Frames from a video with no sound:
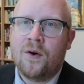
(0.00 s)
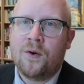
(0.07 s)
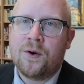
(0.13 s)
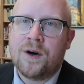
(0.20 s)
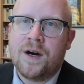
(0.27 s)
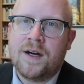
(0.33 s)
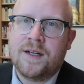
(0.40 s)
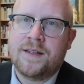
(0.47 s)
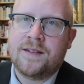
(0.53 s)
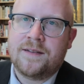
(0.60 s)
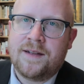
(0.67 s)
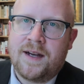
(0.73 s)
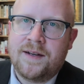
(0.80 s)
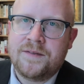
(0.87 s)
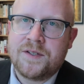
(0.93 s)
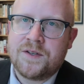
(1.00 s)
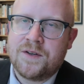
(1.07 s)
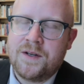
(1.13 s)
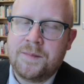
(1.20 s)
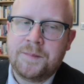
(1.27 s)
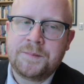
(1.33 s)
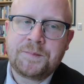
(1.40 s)
or on the live
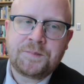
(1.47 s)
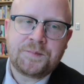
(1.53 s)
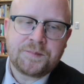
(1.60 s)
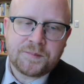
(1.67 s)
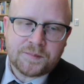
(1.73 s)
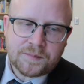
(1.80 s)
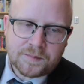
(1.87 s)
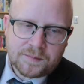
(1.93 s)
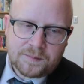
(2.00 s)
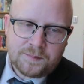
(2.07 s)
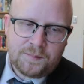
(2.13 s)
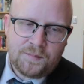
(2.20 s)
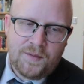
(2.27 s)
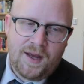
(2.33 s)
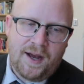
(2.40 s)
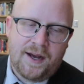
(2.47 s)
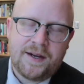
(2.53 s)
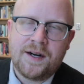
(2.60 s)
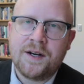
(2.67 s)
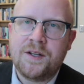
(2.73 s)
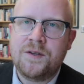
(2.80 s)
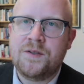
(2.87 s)
stream
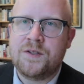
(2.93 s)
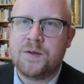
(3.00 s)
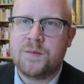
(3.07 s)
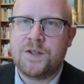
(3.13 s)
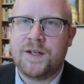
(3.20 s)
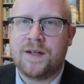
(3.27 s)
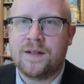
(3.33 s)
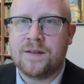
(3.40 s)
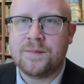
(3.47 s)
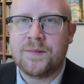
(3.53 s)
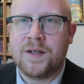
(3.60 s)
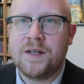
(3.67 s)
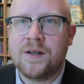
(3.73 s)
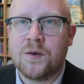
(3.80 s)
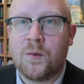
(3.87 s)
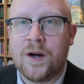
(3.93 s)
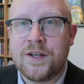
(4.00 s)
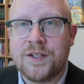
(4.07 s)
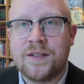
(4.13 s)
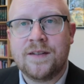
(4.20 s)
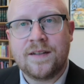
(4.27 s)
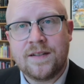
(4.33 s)
on our YouTube channel that you're
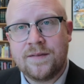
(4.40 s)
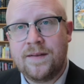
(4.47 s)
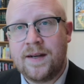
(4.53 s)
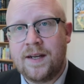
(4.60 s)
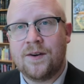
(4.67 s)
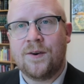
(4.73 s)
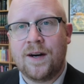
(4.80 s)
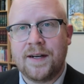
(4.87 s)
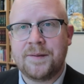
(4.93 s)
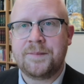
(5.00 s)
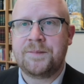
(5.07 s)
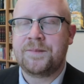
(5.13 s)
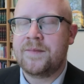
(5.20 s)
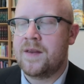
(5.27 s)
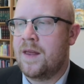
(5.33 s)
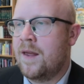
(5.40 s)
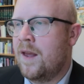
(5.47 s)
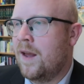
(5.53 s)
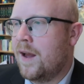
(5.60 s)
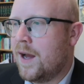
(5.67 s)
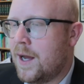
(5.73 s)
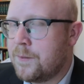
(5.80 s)
watching this video on.
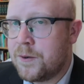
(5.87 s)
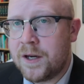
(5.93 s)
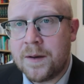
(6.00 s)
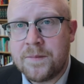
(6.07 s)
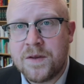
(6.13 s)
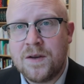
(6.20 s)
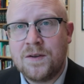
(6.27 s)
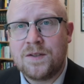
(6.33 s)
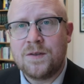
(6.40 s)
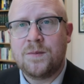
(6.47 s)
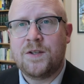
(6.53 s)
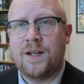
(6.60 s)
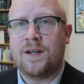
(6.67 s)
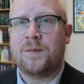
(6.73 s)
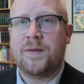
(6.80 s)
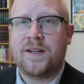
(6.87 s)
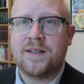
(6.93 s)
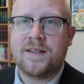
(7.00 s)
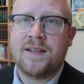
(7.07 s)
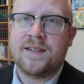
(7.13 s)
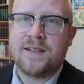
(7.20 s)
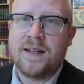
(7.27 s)
I bring up the YouTube channel
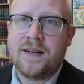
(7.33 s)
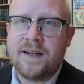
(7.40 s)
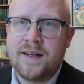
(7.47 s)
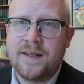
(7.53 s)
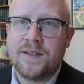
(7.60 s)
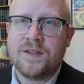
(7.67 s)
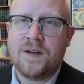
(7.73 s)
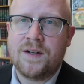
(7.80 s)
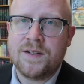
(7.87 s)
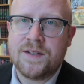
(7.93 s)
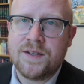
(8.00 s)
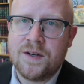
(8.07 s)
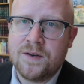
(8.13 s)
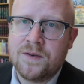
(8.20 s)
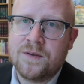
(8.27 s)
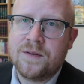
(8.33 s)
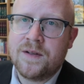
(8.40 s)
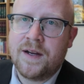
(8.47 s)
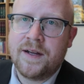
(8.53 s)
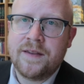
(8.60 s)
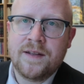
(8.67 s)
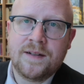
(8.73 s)
because this Sunday is also
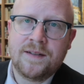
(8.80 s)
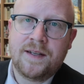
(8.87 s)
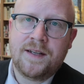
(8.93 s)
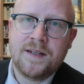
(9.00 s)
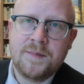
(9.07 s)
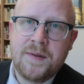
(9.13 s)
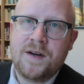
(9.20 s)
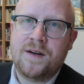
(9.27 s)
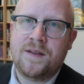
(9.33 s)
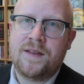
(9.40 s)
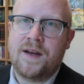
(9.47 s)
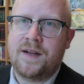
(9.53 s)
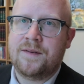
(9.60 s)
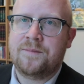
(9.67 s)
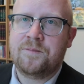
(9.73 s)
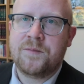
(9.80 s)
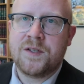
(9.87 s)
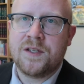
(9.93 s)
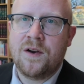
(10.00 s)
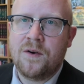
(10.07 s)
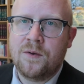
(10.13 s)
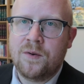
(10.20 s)
the Lincoln Marathon.
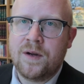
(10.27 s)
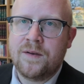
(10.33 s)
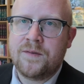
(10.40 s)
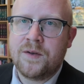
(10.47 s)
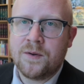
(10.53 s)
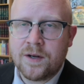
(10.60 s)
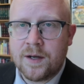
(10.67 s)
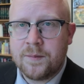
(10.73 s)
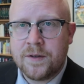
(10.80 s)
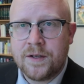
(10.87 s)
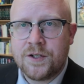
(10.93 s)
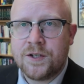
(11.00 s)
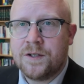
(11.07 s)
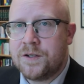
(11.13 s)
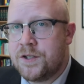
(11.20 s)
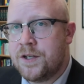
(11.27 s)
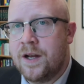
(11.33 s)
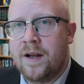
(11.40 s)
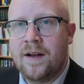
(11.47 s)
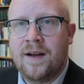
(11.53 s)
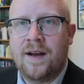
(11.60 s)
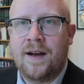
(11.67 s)
So if you're coming to church,